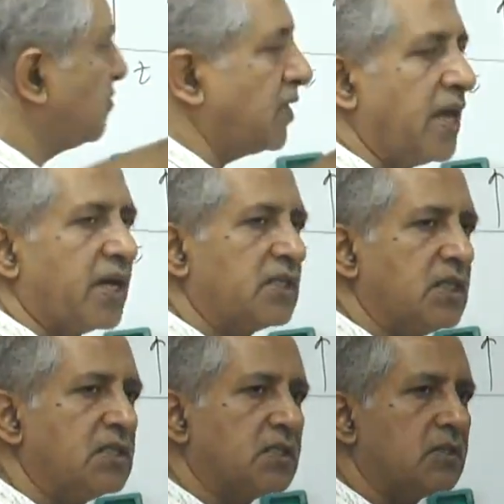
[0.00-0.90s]
the reaction
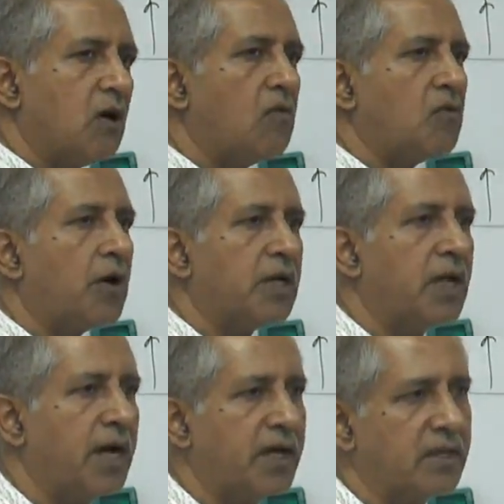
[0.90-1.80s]
is of order
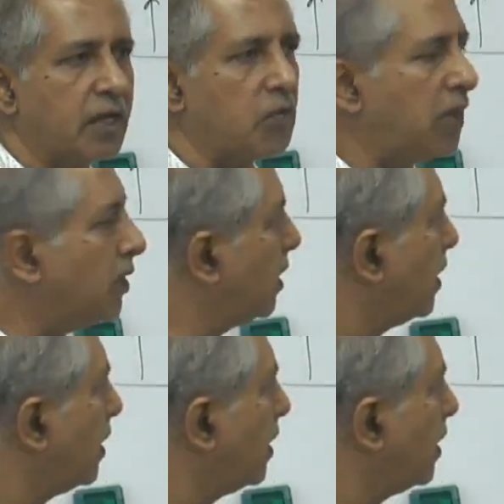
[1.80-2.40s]
higher than 1.